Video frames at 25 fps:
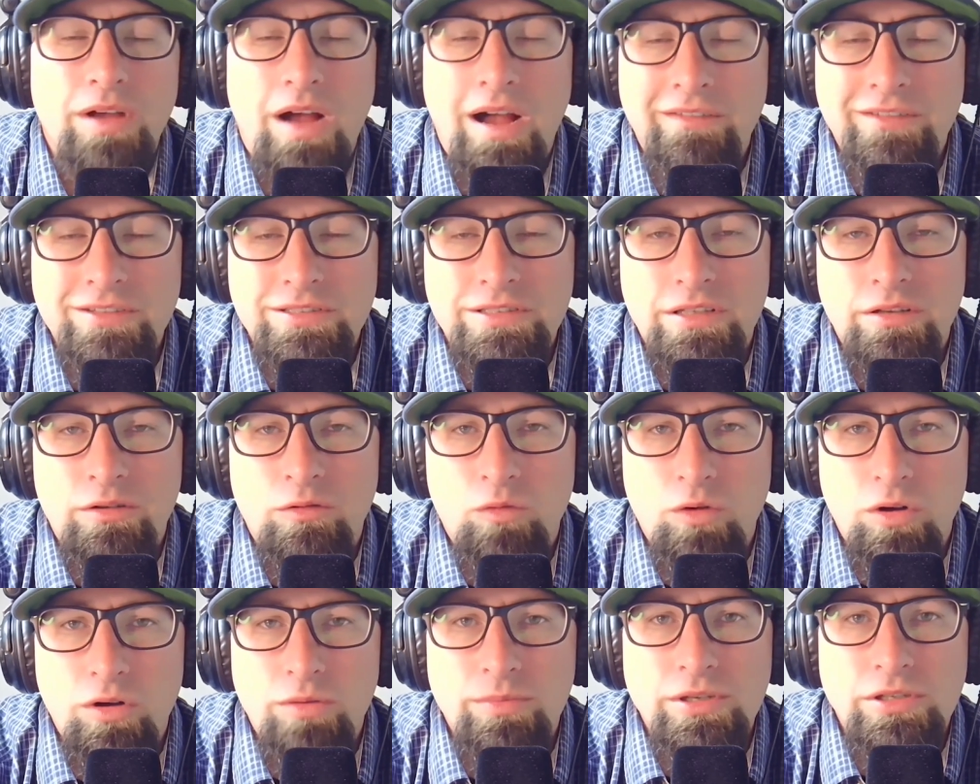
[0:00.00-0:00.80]
Obviously there
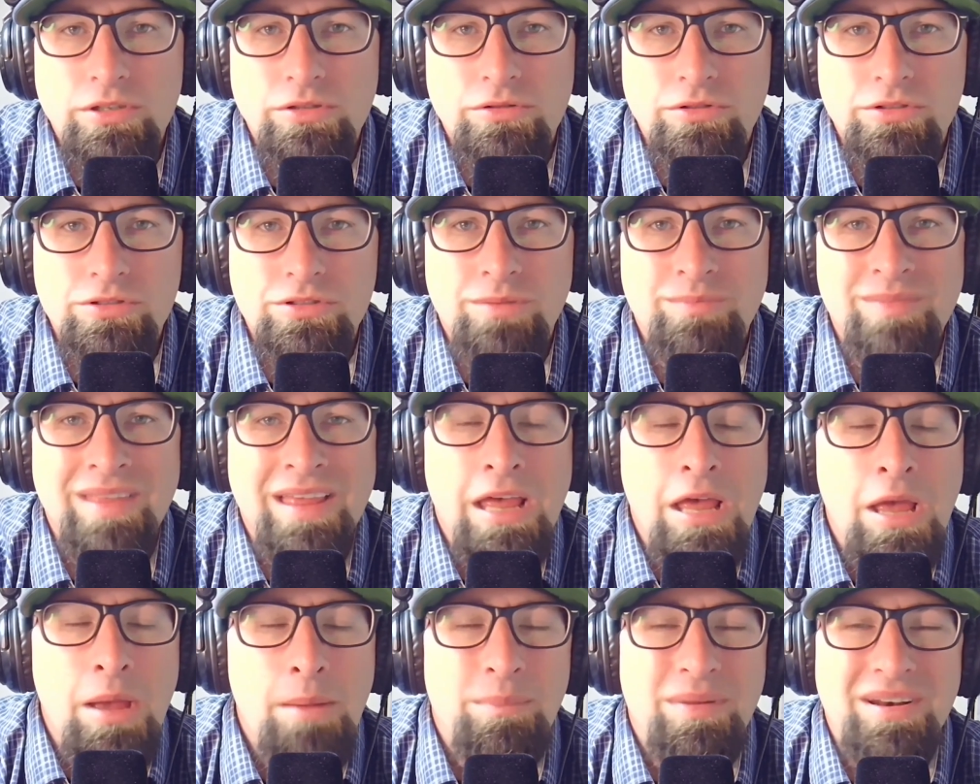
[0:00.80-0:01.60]
will be tourism,
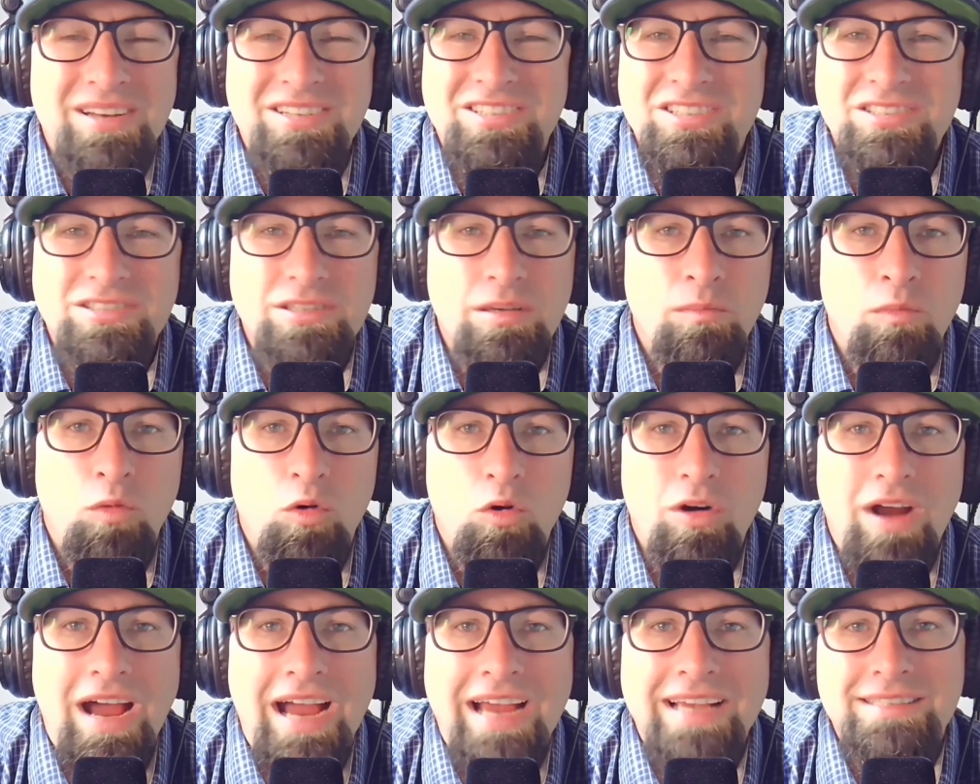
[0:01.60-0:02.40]
but it's just a
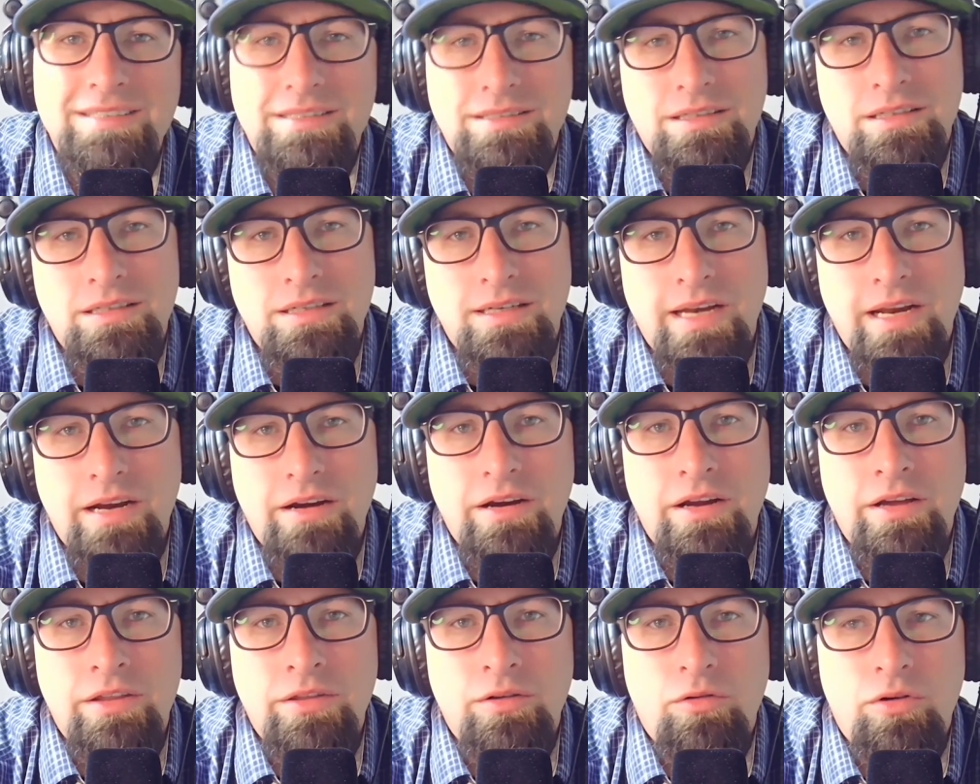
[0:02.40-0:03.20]
more isolated
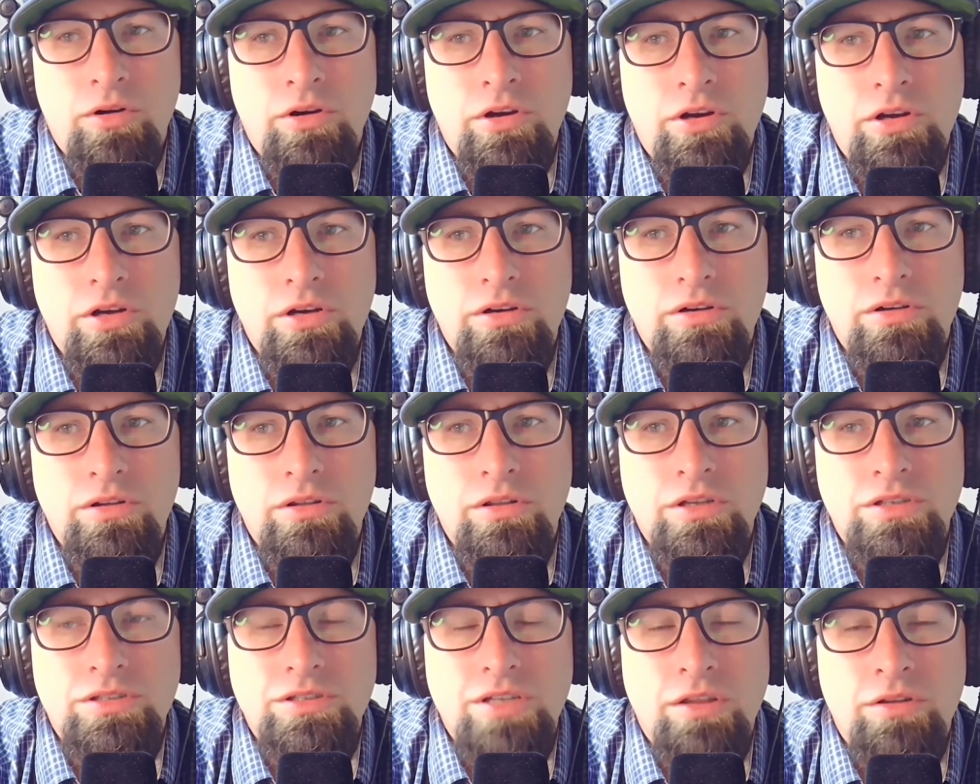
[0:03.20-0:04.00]
area on the Oregon coast,
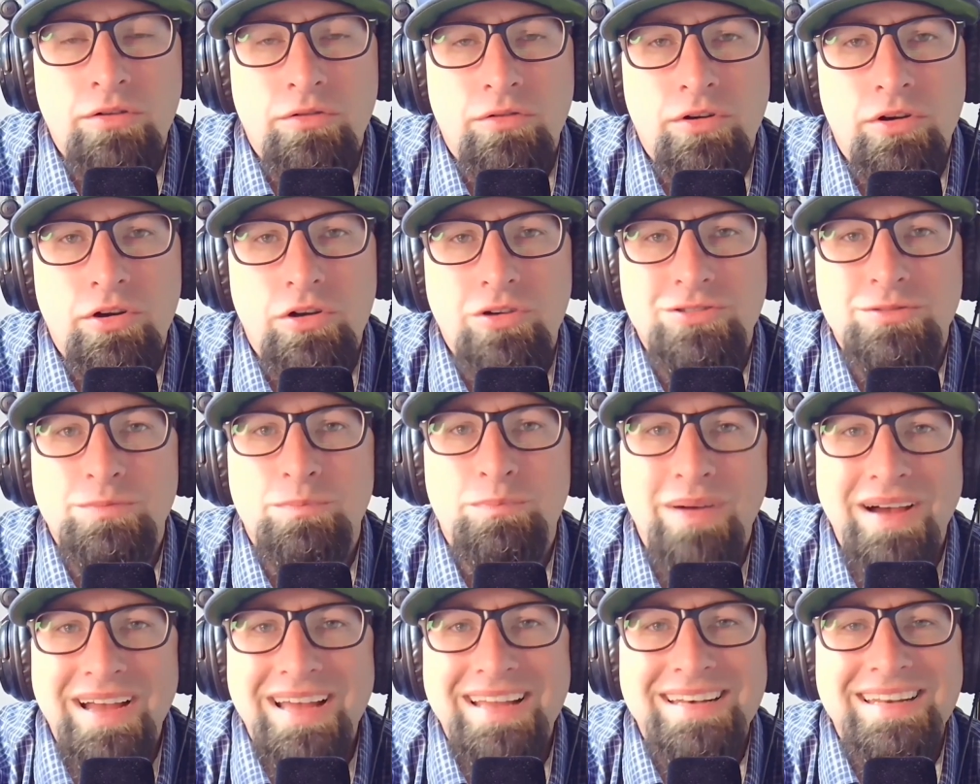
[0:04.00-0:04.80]
the Southern Oregon coast,
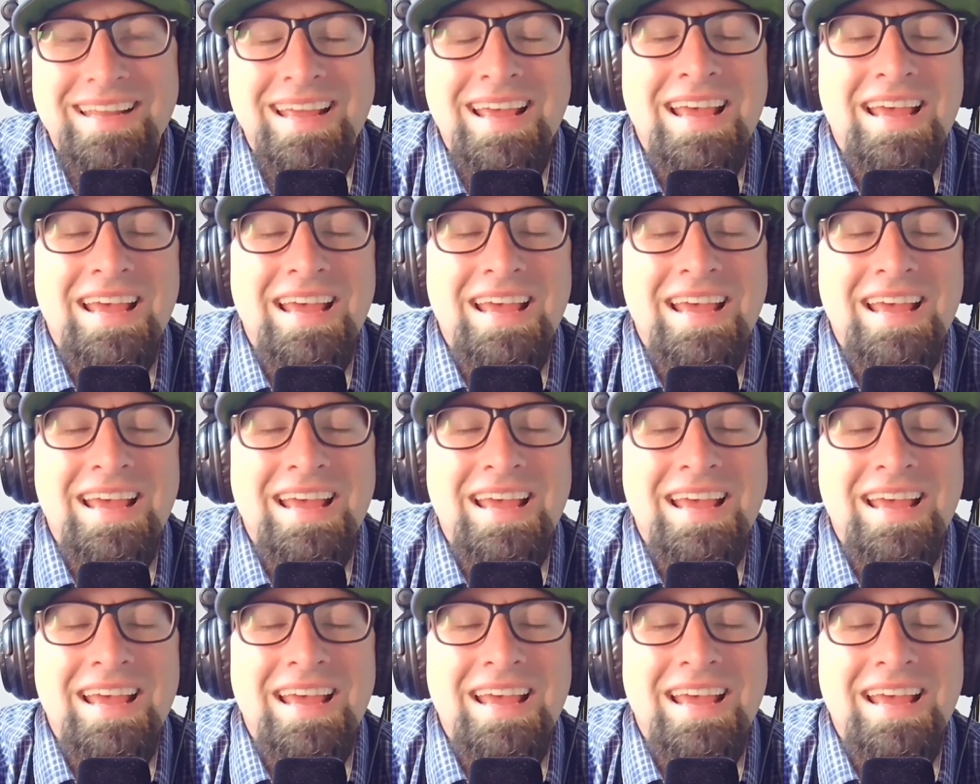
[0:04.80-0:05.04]
but